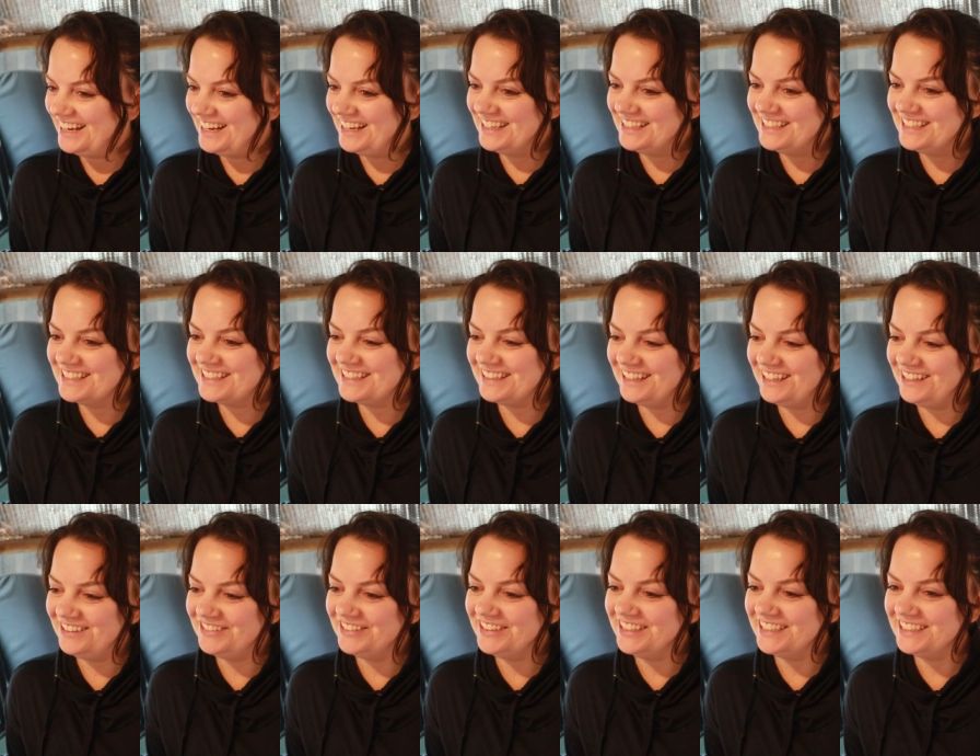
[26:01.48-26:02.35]
I just
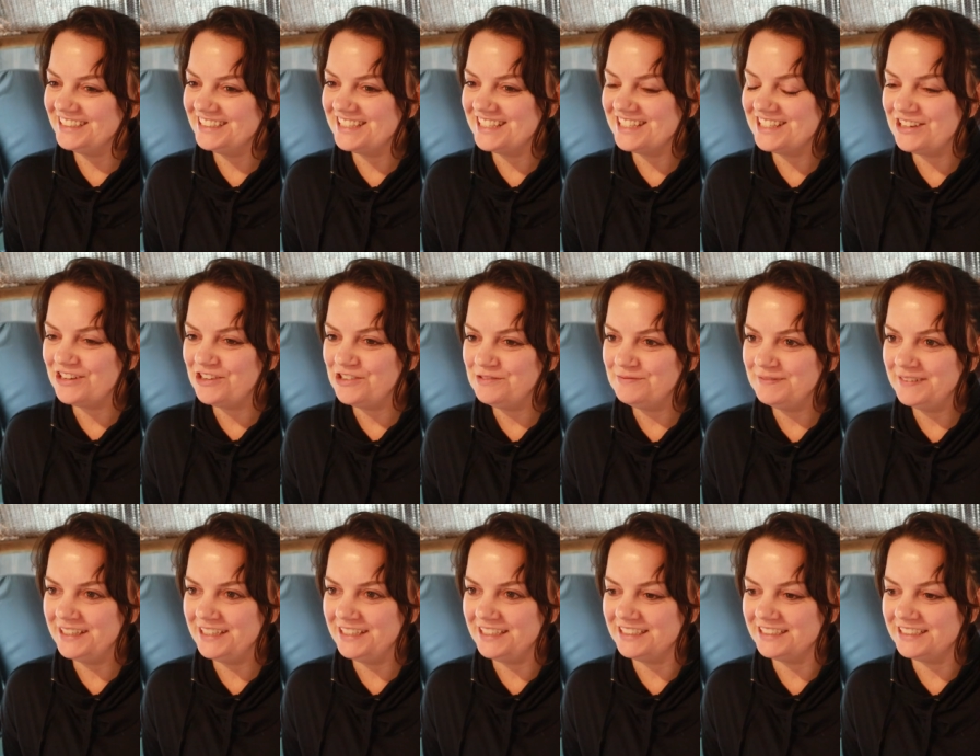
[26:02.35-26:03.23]
love it so
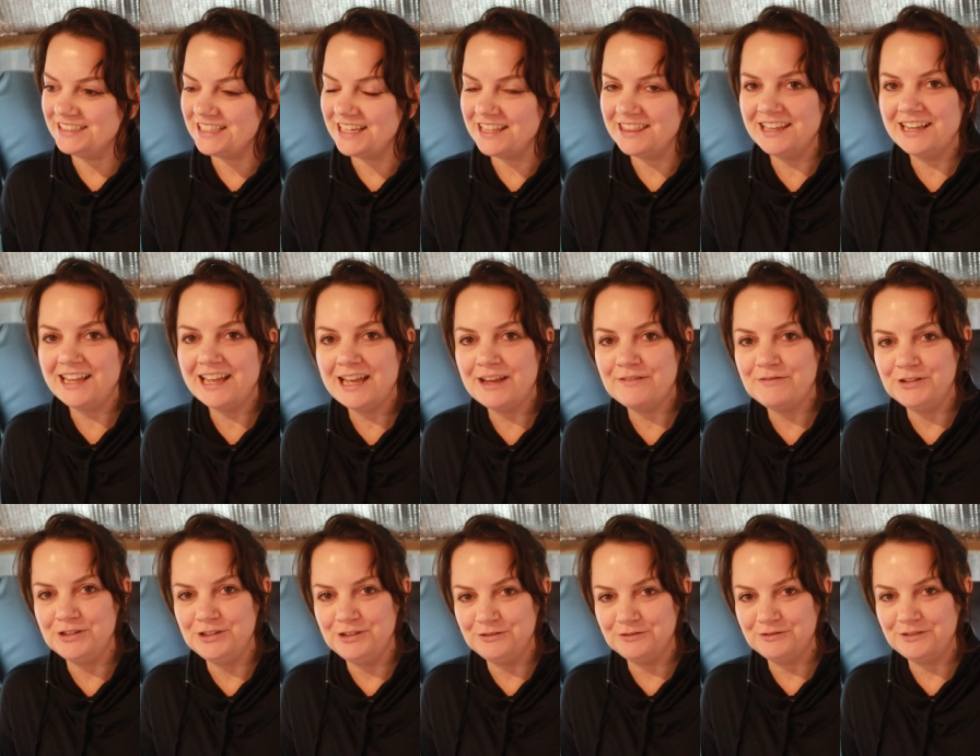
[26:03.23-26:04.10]
much. I think I have
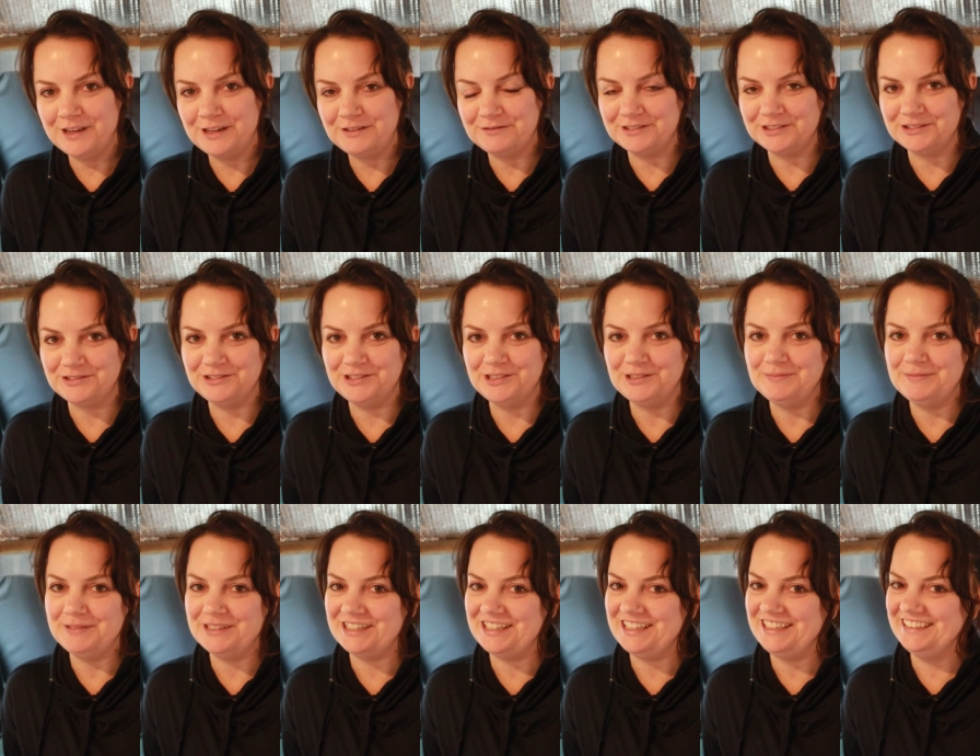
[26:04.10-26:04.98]
a new favorite
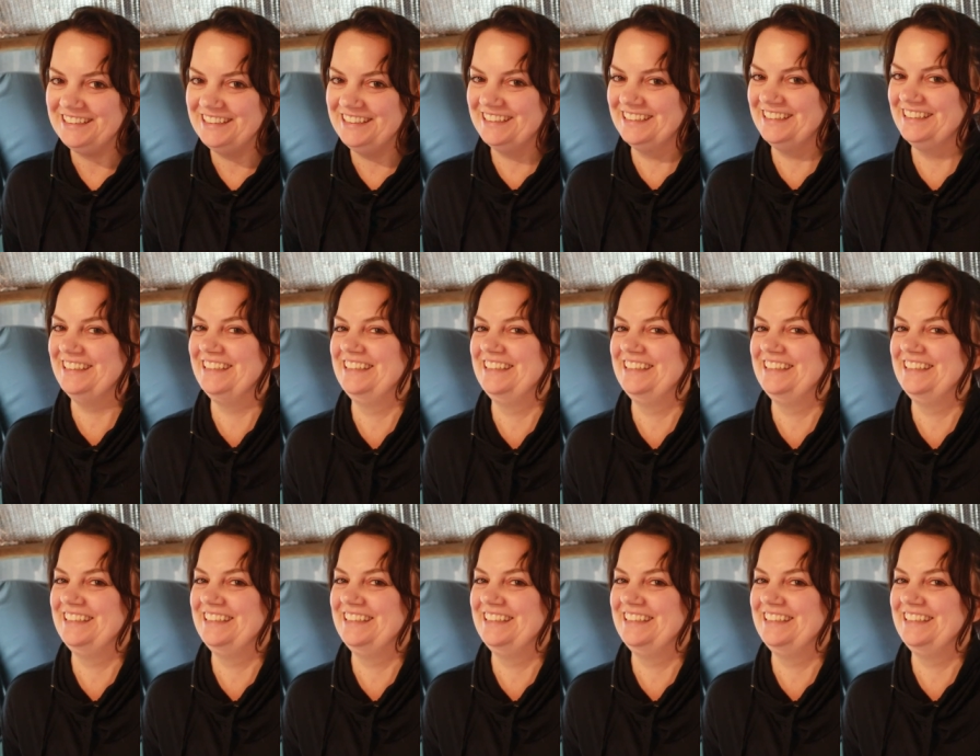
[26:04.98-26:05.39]
room, Don.